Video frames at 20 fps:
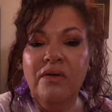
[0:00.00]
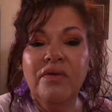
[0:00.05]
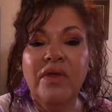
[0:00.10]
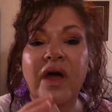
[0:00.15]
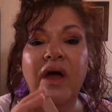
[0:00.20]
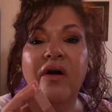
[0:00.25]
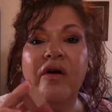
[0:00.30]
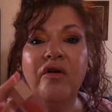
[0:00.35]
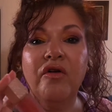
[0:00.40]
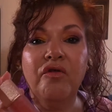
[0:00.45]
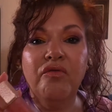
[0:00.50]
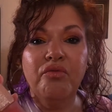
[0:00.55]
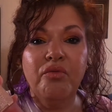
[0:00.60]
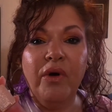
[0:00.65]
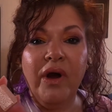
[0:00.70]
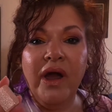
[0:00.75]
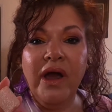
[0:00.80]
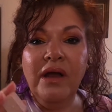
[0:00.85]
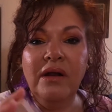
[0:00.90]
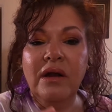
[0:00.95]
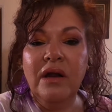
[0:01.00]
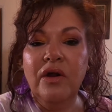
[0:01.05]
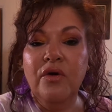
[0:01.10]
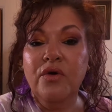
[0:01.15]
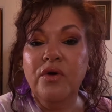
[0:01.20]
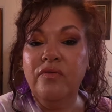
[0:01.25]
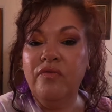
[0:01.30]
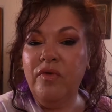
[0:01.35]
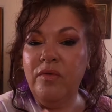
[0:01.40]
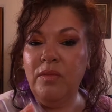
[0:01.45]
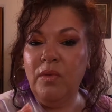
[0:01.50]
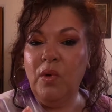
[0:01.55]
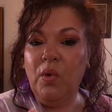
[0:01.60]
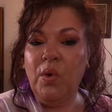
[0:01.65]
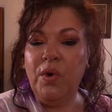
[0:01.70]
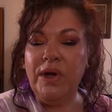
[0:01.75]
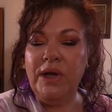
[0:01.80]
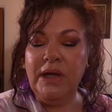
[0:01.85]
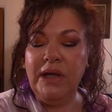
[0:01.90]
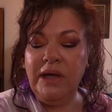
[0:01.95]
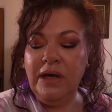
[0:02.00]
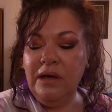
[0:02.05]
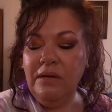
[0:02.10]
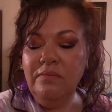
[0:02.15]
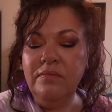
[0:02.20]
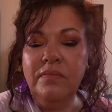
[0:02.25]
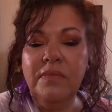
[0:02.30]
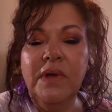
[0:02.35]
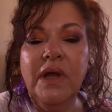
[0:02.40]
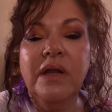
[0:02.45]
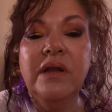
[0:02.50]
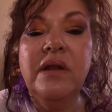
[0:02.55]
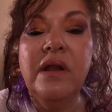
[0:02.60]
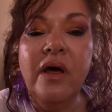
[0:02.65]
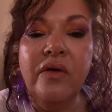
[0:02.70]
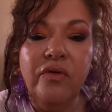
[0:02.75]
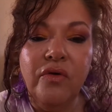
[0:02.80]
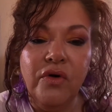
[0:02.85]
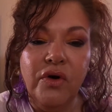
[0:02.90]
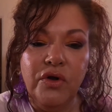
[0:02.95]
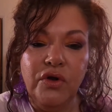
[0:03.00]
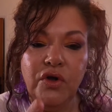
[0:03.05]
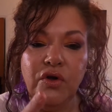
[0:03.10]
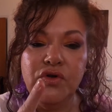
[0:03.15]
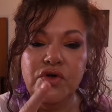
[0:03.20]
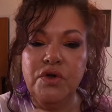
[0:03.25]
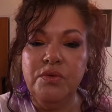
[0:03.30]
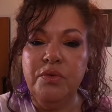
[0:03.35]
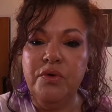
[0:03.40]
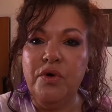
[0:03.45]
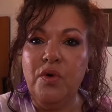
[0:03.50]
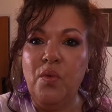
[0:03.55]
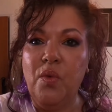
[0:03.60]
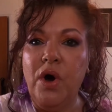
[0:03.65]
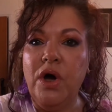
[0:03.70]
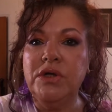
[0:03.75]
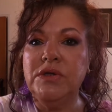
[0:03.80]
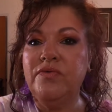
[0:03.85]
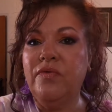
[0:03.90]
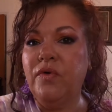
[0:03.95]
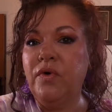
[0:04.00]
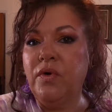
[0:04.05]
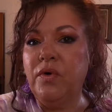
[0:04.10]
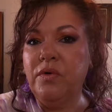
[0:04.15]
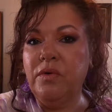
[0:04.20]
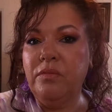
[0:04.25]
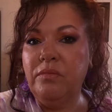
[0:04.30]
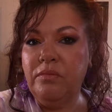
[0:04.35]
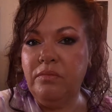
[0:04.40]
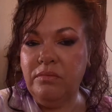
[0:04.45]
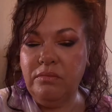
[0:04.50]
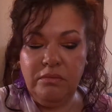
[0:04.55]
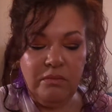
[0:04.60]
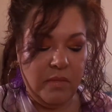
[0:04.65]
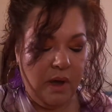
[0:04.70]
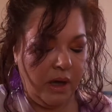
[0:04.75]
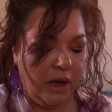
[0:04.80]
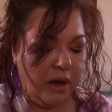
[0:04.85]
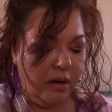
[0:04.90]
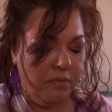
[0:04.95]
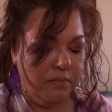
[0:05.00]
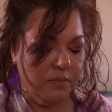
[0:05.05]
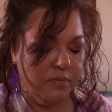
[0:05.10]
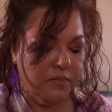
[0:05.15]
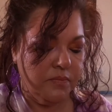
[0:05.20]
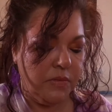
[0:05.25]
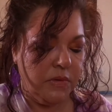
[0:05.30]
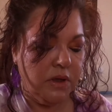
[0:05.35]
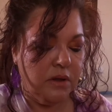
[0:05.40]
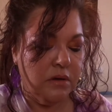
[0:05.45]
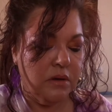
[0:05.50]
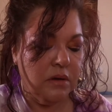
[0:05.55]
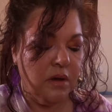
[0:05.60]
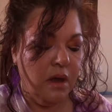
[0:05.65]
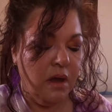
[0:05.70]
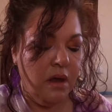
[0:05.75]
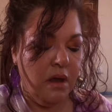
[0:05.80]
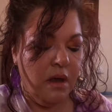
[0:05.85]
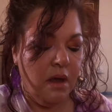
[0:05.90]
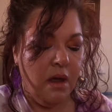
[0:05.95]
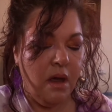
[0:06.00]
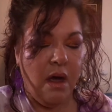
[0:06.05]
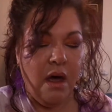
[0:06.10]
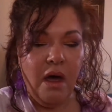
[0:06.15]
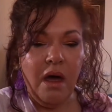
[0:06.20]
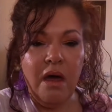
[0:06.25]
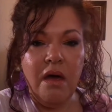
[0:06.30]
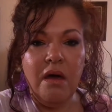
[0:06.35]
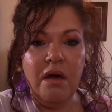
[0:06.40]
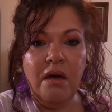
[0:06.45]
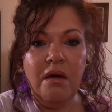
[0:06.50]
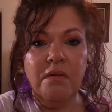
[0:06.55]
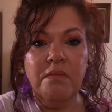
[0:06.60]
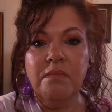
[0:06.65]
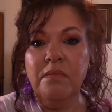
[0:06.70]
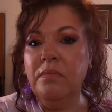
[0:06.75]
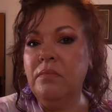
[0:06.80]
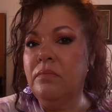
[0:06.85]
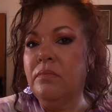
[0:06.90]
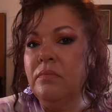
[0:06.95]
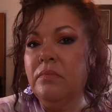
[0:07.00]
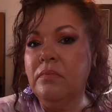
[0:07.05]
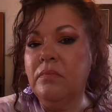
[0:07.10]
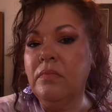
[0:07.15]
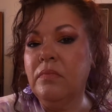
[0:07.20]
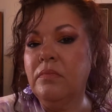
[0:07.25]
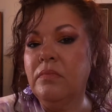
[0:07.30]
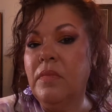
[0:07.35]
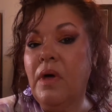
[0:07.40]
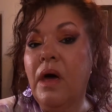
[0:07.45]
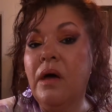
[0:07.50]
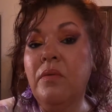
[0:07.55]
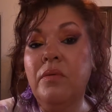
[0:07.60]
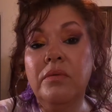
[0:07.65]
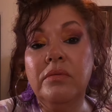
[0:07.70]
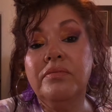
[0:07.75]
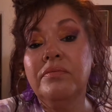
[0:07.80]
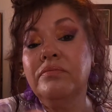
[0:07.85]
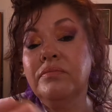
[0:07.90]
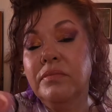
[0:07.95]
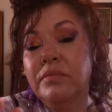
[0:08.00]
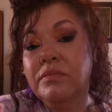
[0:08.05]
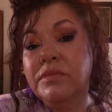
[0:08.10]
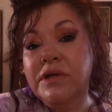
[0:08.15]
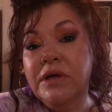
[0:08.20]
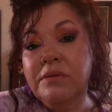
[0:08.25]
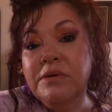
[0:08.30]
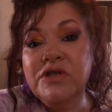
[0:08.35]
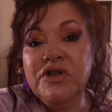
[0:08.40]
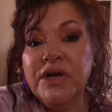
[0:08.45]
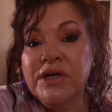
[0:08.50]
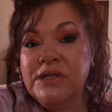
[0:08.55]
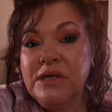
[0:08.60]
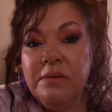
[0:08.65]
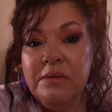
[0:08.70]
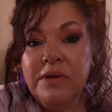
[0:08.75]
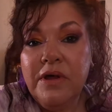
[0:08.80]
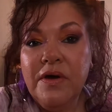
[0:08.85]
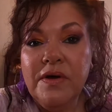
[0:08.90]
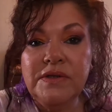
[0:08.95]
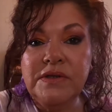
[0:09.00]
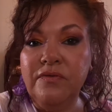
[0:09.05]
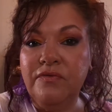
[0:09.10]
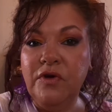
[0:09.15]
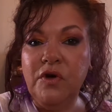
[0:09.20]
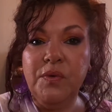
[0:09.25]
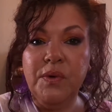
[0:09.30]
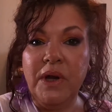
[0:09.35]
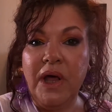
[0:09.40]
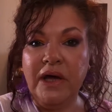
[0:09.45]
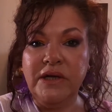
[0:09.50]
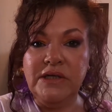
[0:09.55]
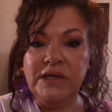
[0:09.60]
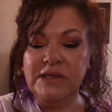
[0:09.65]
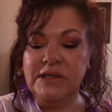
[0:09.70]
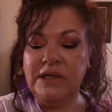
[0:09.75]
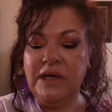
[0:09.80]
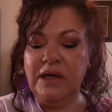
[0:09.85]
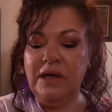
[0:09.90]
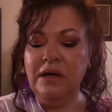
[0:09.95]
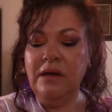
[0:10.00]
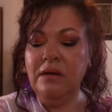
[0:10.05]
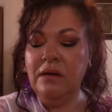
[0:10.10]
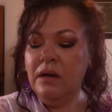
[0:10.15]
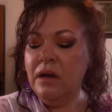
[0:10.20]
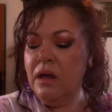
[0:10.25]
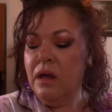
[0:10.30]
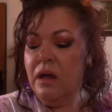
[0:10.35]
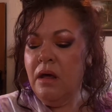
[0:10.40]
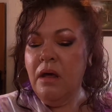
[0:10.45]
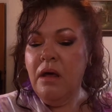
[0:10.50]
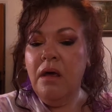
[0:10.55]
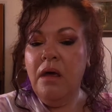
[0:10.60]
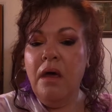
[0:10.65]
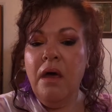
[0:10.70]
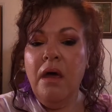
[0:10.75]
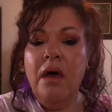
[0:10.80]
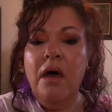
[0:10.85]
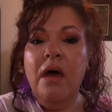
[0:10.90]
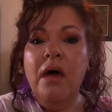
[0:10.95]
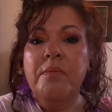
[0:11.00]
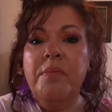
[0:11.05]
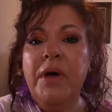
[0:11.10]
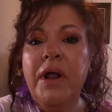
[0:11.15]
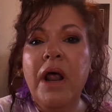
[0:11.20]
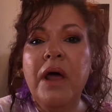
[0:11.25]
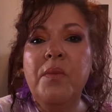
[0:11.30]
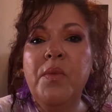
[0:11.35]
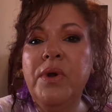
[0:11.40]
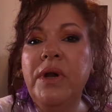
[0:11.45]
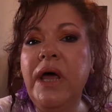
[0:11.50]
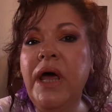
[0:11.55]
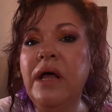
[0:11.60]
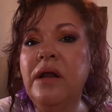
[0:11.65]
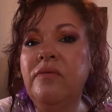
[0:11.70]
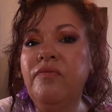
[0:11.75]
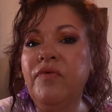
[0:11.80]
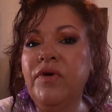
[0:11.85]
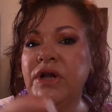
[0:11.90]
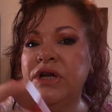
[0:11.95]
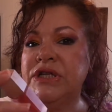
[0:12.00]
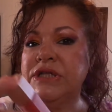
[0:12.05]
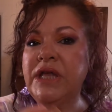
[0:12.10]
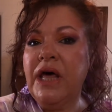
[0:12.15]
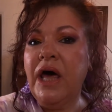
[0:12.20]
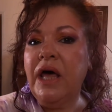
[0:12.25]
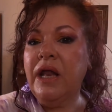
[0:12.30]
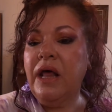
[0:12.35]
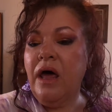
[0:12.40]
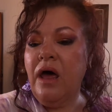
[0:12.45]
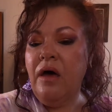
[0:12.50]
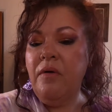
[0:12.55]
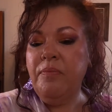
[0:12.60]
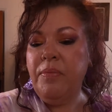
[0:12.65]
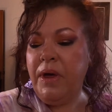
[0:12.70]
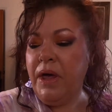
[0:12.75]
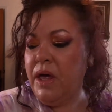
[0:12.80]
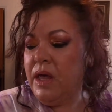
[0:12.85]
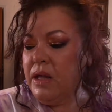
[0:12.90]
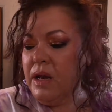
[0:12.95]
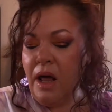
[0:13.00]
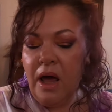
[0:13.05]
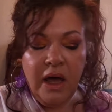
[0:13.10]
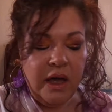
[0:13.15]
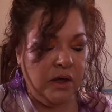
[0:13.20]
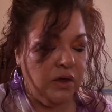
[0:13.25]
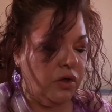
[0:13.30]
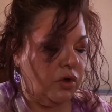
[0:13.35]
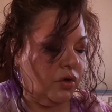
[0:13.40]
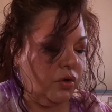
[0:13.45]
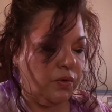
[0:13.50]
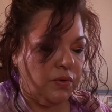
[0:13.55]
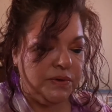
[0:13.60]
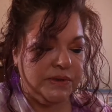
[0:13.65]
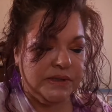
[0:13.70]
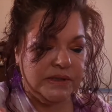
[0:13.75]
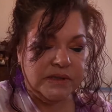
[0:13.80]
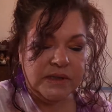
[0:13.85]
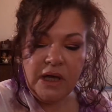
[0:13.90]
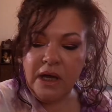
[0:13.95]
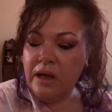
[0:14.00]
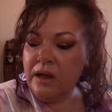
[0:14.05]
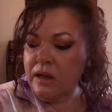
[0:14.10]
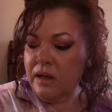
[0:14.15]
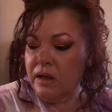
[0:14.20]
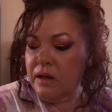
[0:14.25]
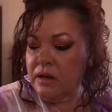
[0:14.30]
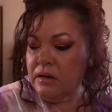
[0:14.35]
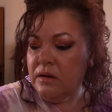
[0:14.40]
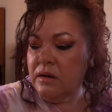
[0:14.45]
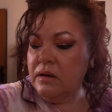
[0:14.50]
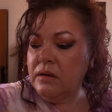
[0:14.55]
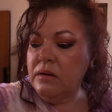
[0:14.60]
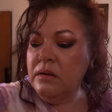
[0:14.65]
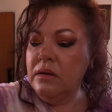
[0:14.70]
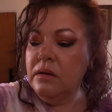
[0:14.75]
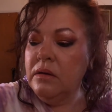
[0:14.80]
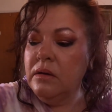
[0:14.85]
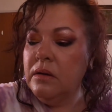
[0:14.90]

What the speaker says: They are great. I learned it from Laura Lee, another good YouTuber to watch for makeup. I will demonstrate some of those if you would like to see. But I went ahead and finished that up, and I used my